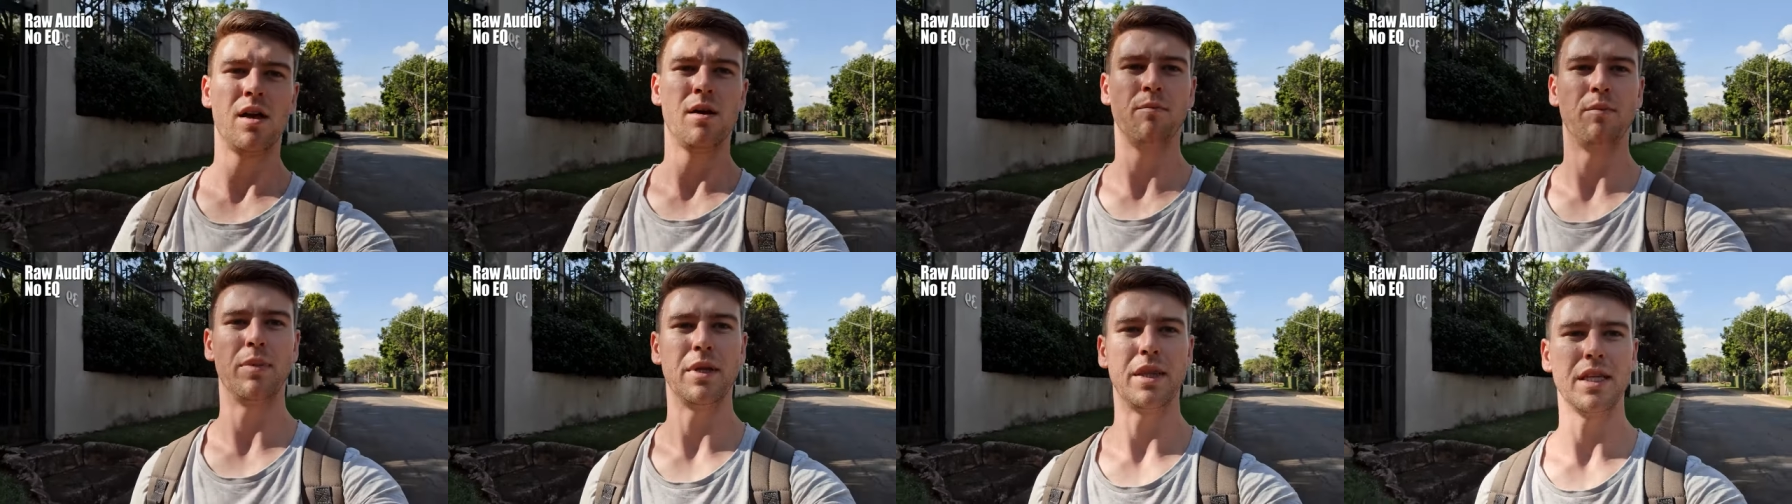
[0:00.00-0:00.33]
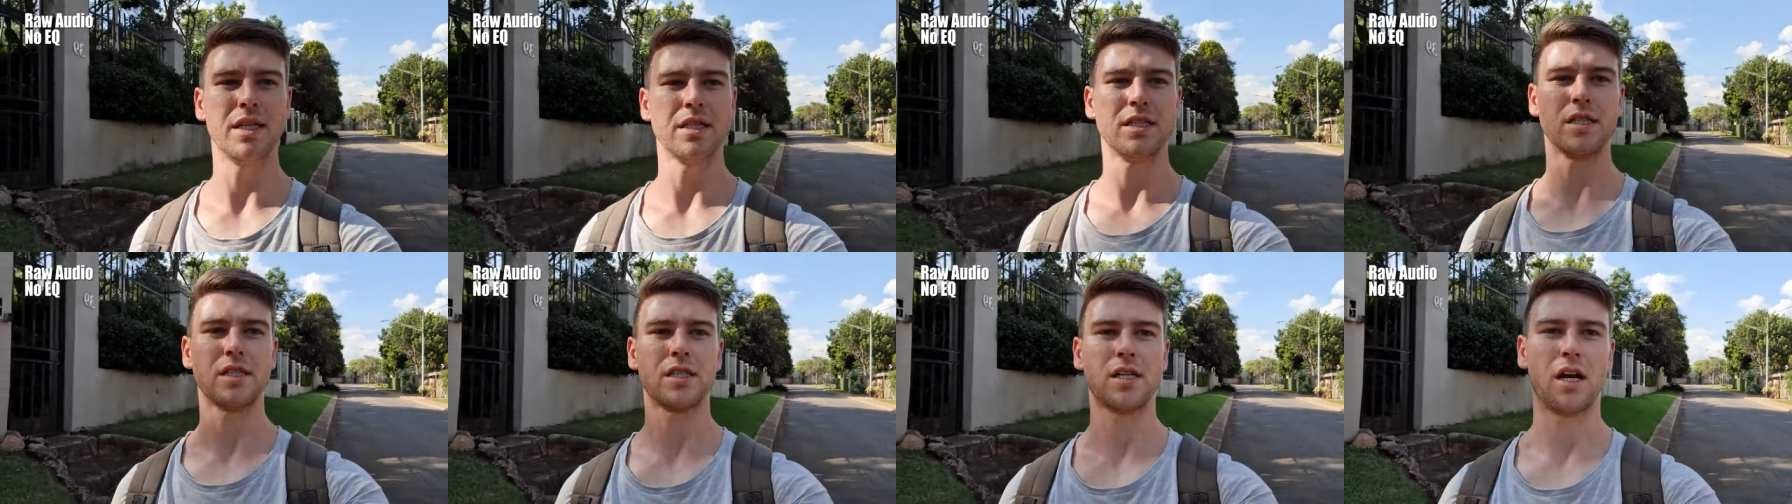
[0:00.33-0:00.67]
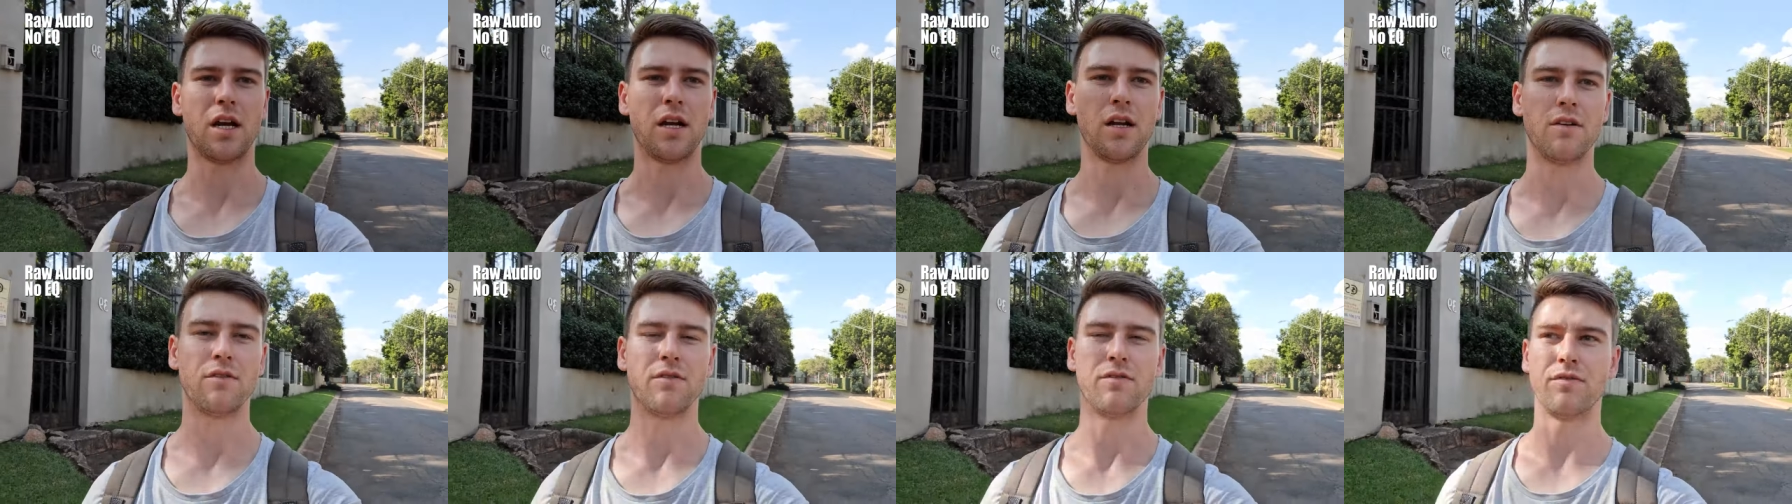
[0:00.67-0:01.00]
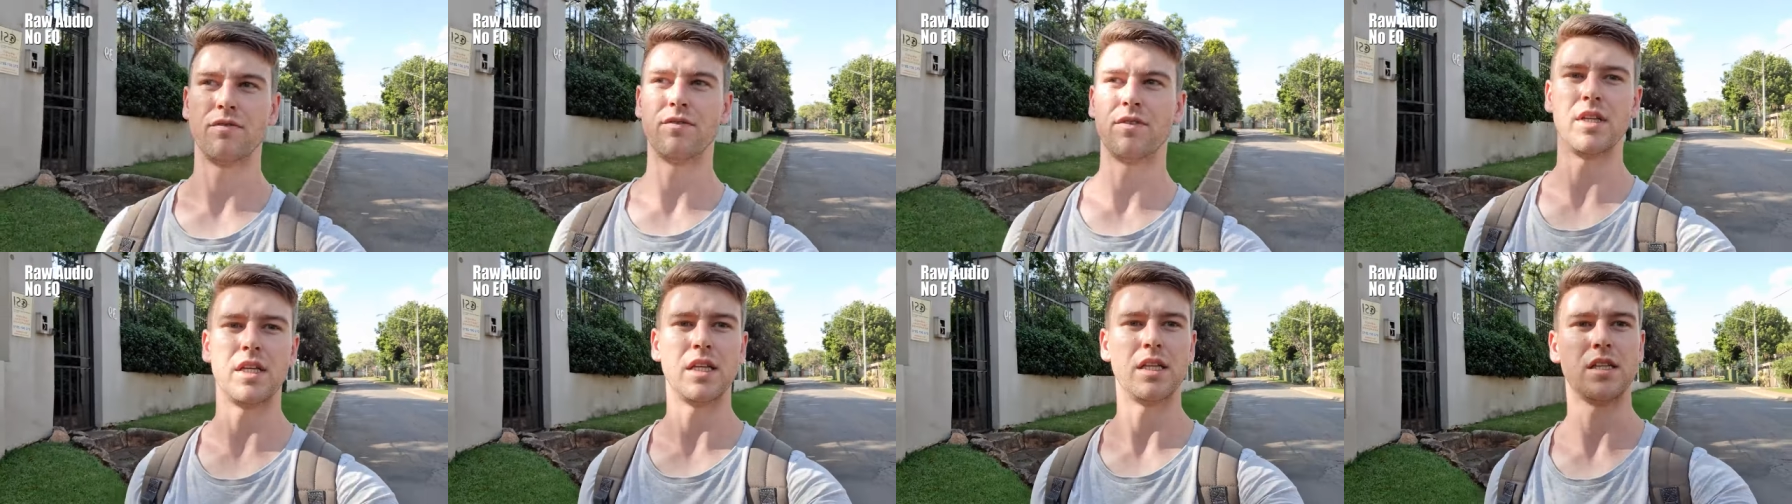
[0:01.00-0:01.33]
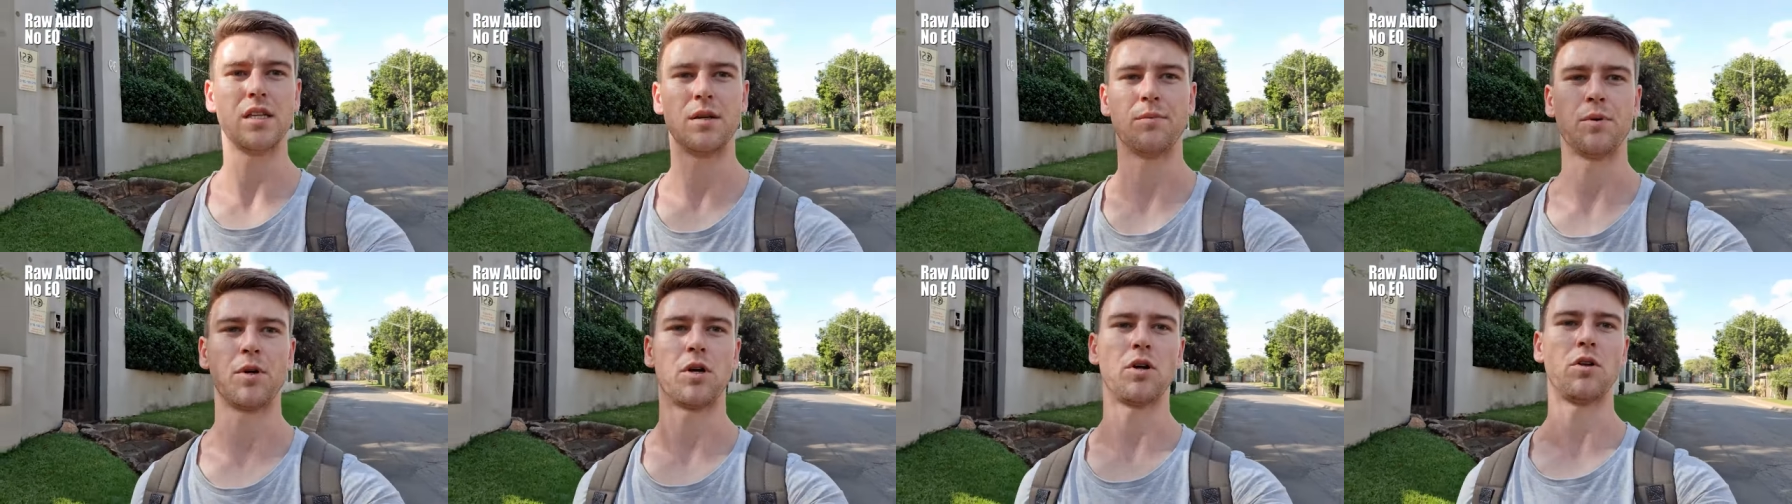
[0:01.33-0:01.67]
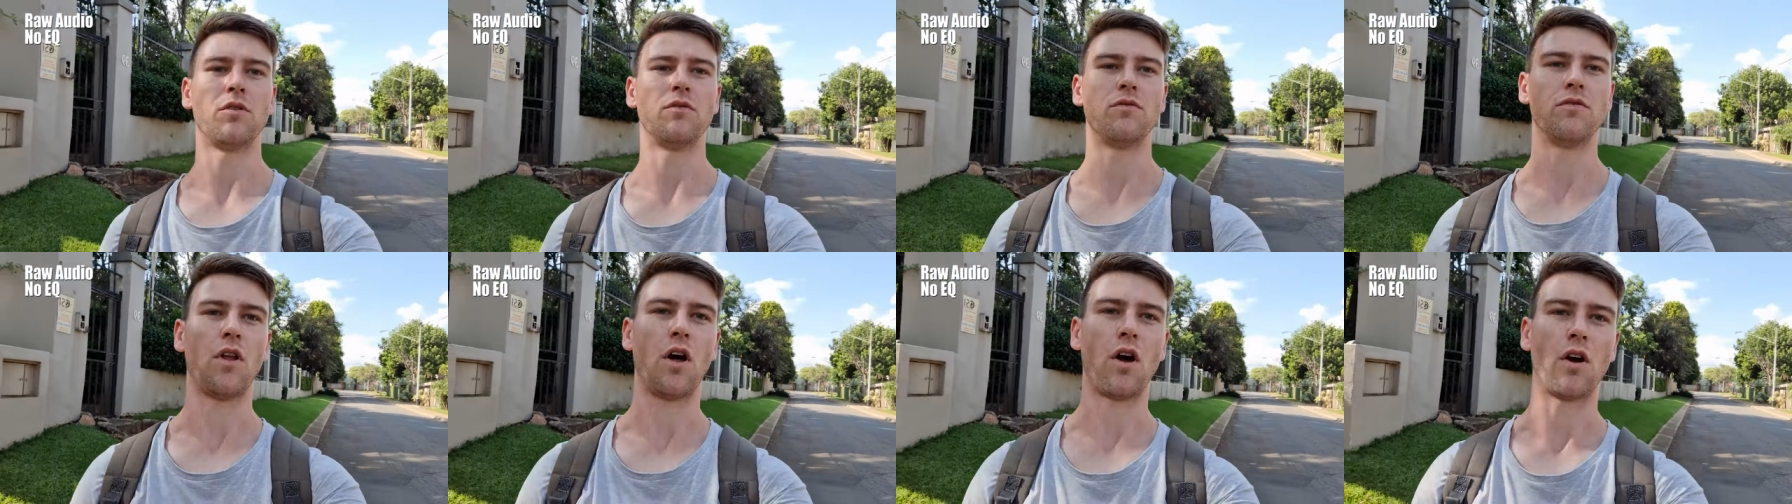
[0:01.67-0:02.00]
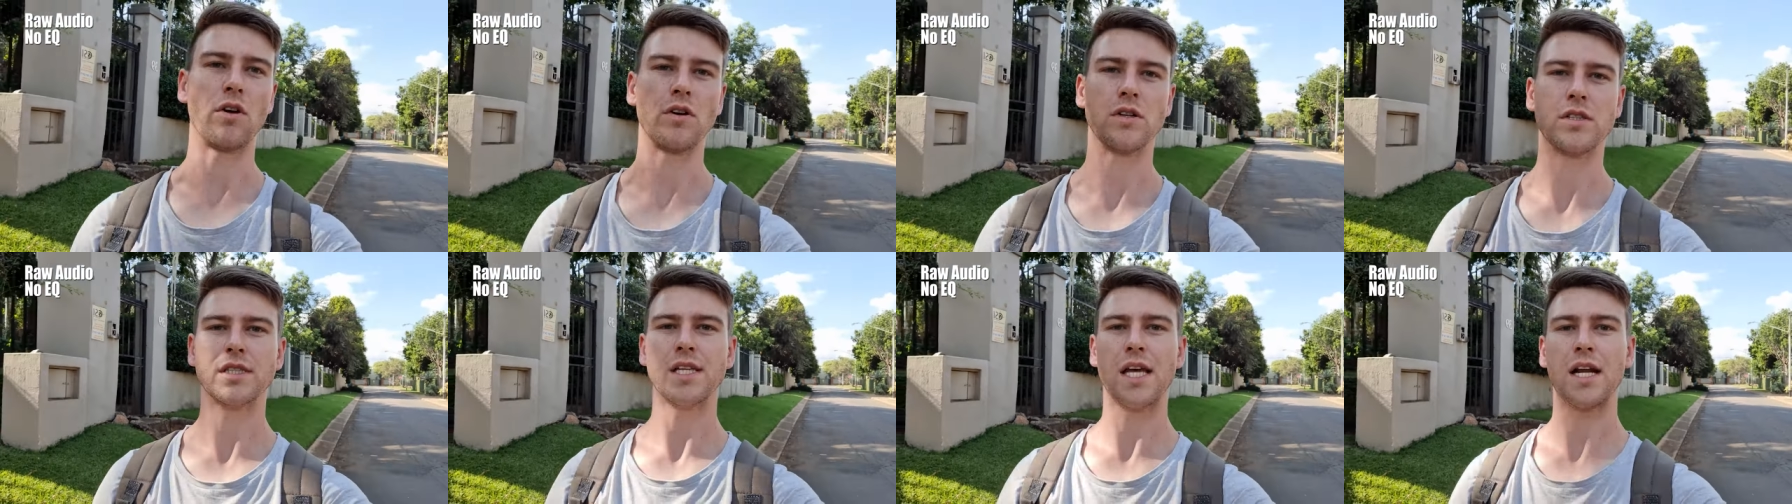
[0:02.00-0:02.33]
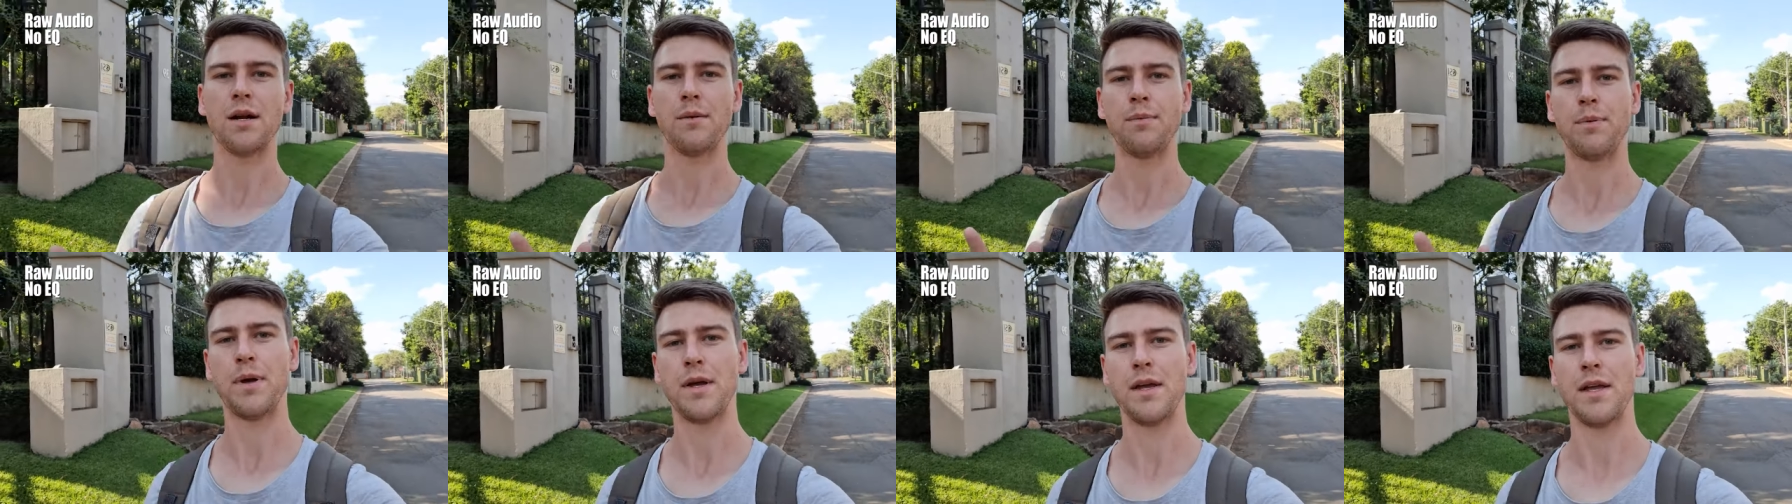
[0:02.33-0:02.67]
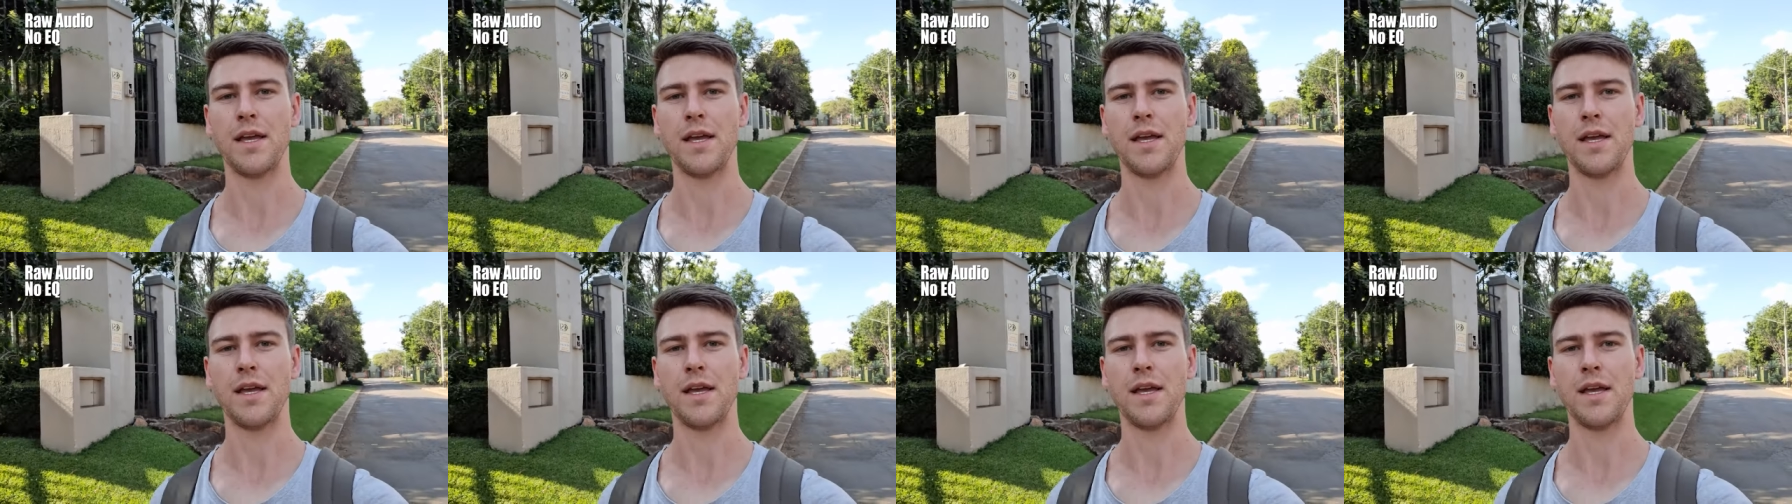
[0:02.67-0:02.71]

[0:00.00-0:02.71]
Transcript: But this is kind of the typical vlogger setup,